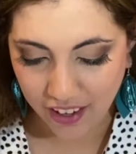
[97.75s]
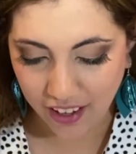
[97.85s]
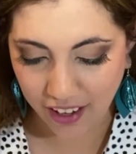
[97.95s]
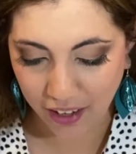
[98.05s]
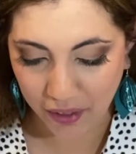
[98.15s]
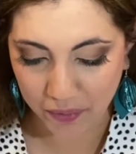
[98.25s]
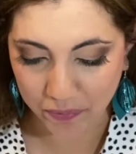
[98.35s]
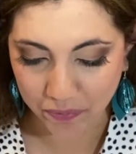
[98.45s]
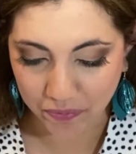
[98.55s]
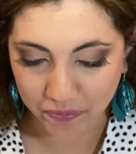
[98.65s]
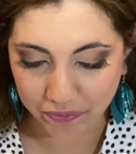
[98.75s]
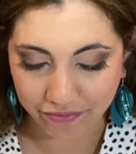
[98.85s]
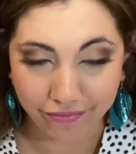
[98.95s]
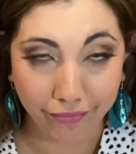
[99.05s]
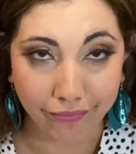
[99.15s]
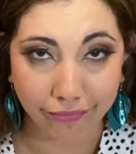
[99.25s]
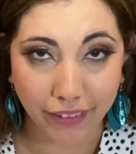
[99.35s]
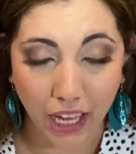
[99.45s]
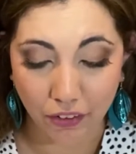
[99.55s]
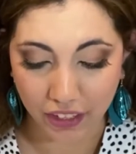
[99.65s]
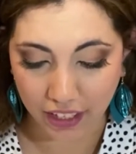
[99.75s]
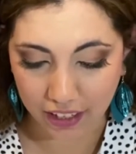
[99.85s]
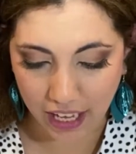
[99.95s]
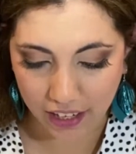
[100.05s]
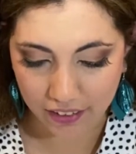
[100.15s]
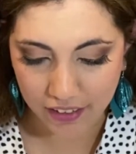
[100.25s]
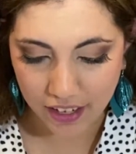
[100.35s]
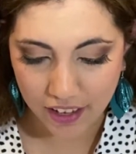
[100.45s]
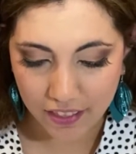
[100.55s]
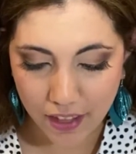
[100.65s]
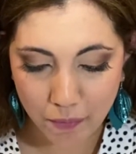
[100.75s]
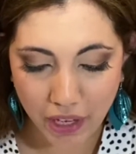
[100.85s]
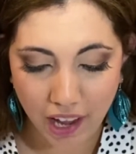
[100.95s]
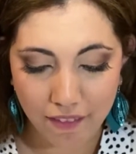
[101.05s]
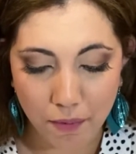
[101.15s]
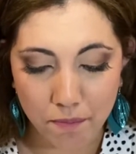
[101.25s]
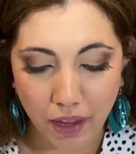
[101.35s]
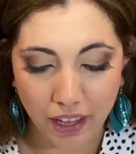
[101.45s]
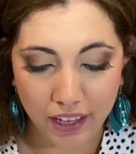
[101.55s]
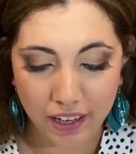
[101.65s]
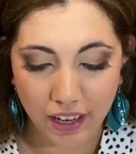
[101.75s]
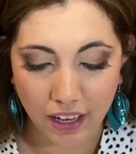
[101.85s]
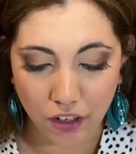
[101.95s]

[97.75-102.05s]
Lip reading: I don't think I'll get it. Then we have a Melon and